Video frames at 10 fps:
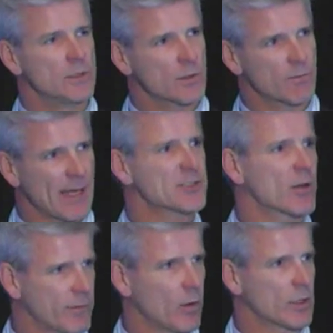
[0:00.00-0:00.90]
So that's
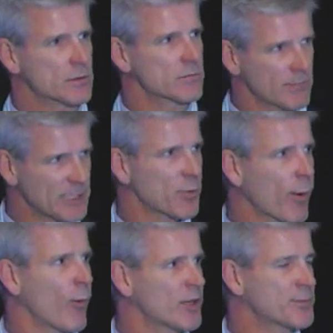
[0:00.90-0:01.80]
our focus. That's
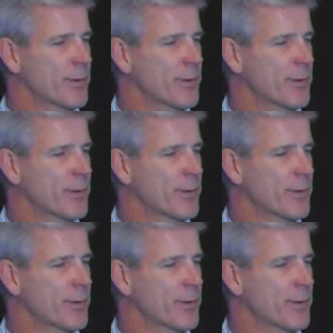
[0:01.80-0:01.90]
where we want to